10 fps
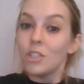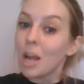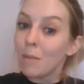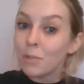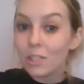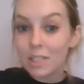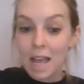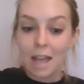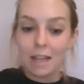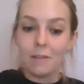Chapter
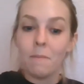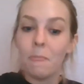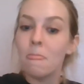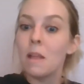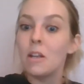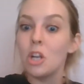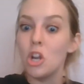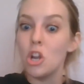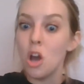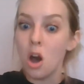10.
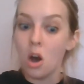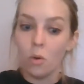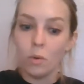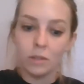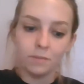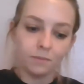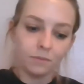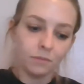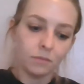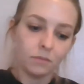No.
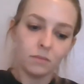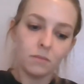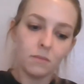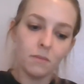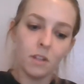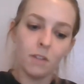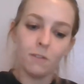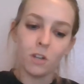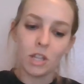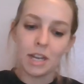
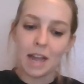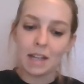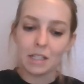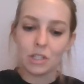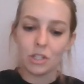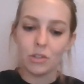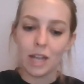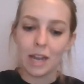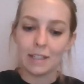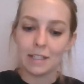For the next 2
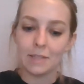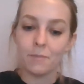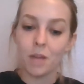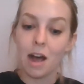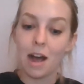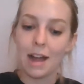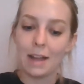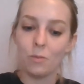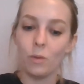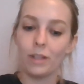days,
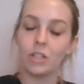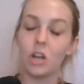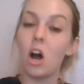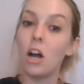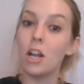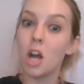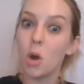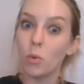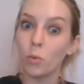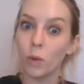I went on
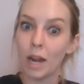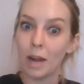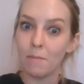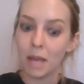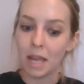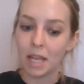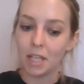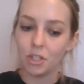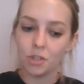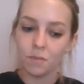a
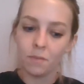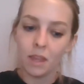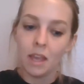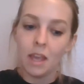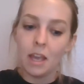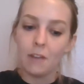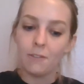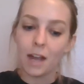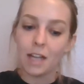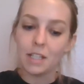rampage.
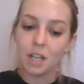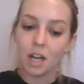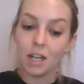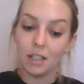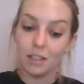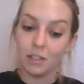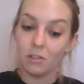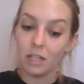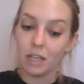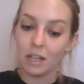If I saw a
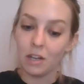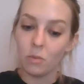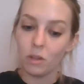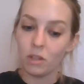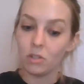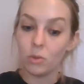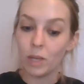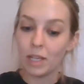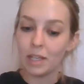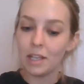little kid with a
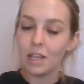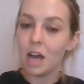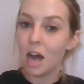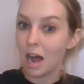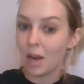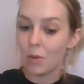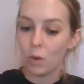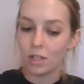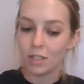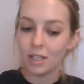Twinkie I
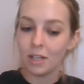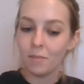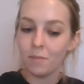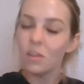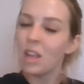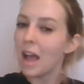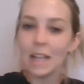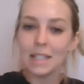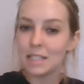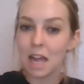wanted,
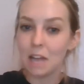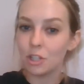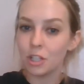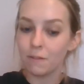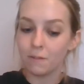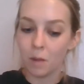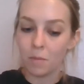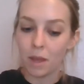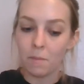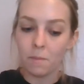I snatched it
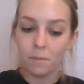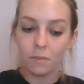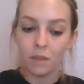from them.